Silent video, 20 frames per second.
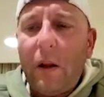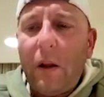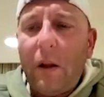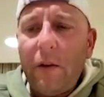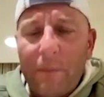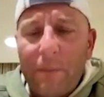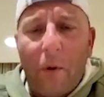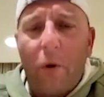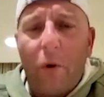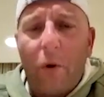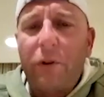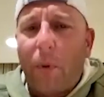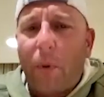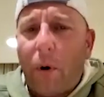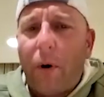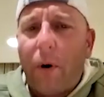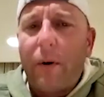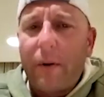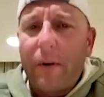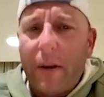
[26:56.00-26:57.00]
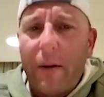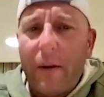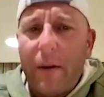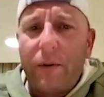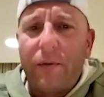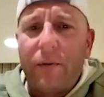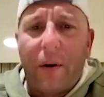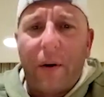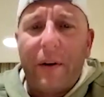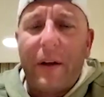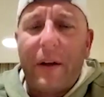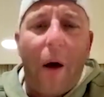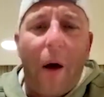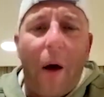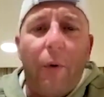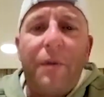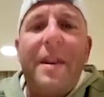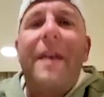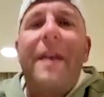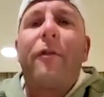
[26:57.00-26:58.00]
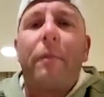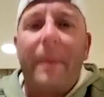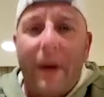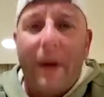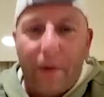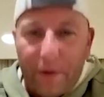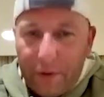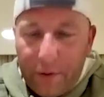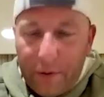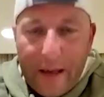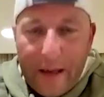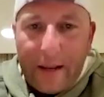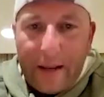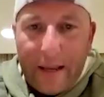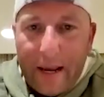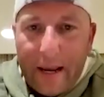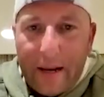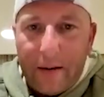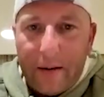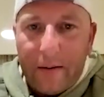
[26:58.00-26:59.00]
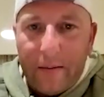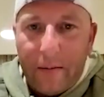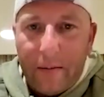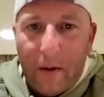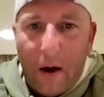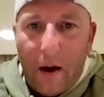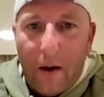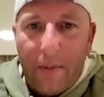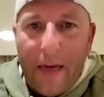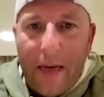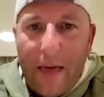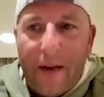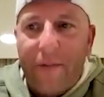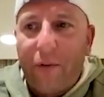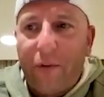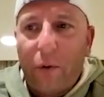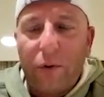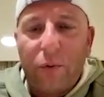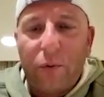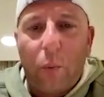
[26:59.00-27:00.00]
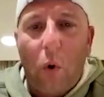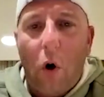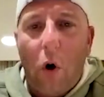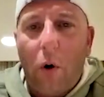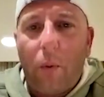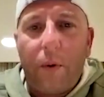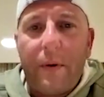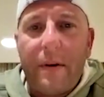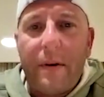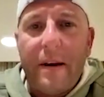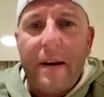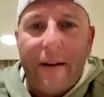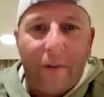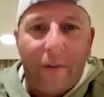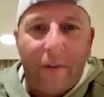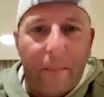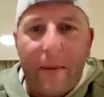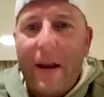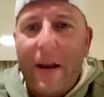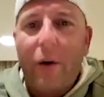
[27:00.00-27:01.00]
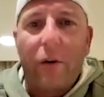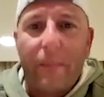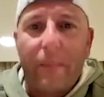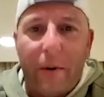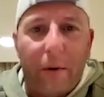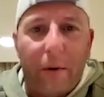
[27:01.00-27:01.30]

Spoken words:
for the most part, it was very, I will never be able to do that again. That first walk would never be able to be